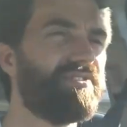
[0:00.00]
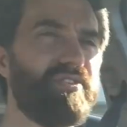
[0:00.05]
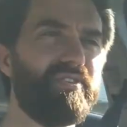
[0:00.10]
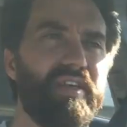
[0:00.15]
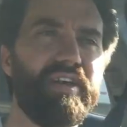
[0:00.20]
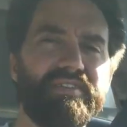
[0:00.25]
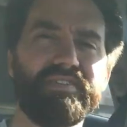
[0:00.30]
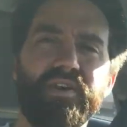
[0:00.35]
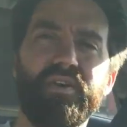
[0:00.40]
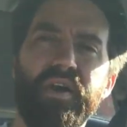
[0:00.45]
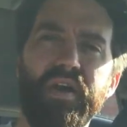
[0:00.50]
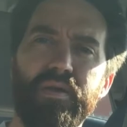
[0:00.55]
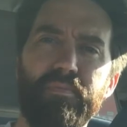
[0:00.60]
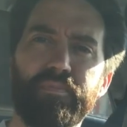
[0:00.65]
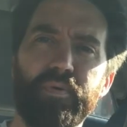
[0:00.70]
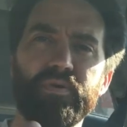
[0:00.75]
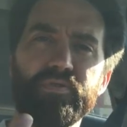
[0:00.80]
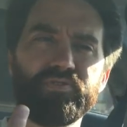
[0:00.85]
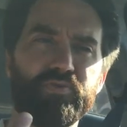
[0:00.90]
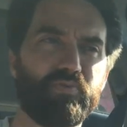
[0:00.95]
so that's how I
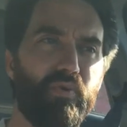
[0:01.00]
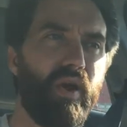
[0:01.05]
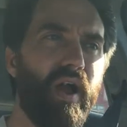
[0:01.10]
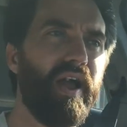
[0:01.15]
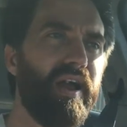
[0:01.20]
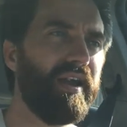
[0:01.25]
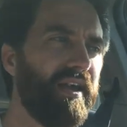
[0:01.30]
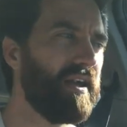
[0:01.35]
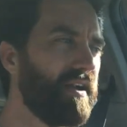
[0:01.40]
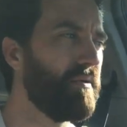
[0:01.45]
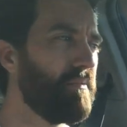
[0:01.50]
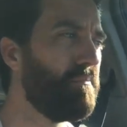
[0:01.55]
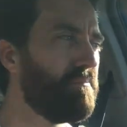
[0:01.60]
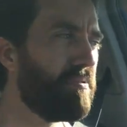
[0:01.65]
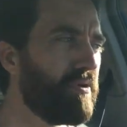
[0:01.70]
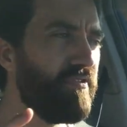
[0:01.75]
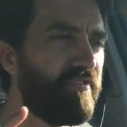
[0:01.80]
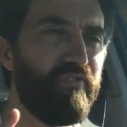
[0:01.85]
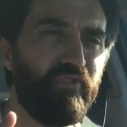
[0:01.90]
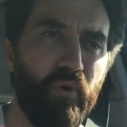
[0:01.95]
approach writing
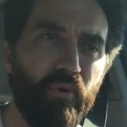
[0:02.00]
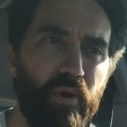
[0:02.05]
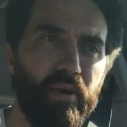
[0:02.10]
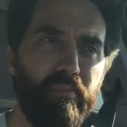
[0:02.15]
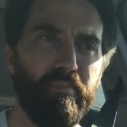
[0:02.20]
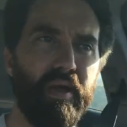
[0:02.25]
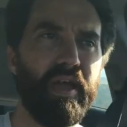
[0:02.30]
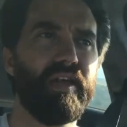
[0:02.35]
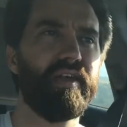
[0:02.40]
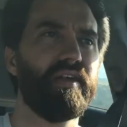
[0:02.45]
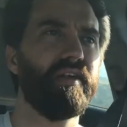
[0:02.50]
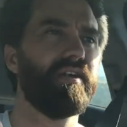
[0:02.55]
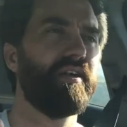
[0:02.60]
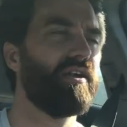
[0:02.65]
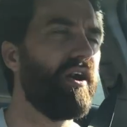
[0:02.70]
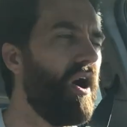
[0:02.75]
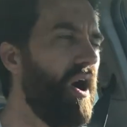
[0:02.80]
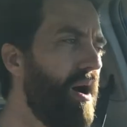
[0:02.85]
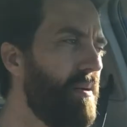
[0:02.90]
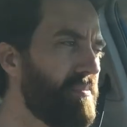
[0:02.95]
before making
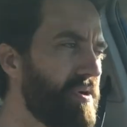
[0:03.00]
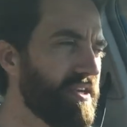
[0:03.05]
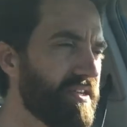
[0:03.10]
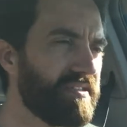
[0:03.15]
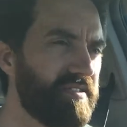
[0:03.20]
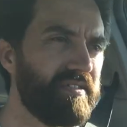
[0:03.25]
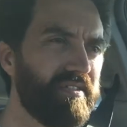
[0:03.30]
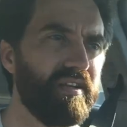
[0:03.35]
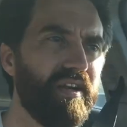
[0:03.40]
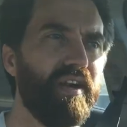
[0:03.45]
comics.